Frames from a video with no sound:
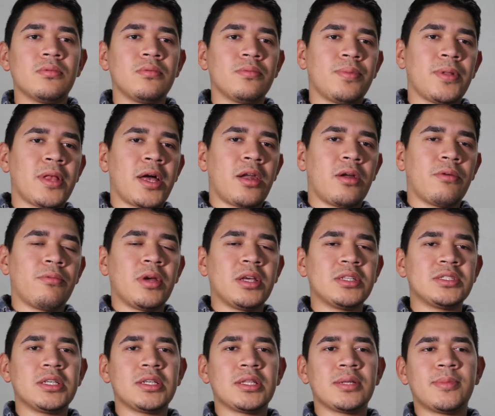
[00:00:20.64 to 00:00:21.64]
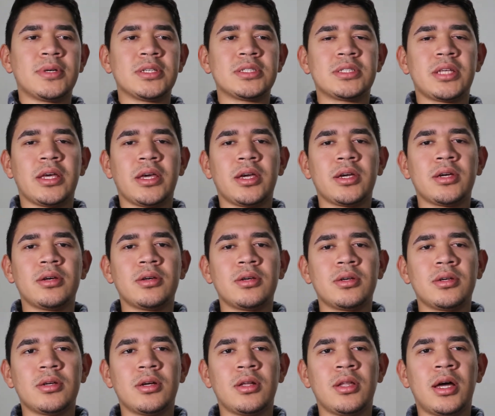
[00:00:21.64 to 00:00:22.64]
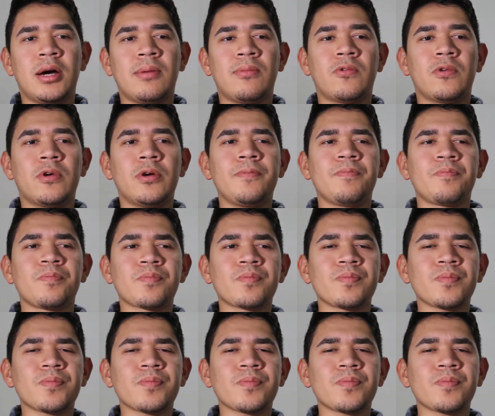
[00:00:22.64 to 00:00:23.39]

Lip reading: plan on racing the Mustang a lot more.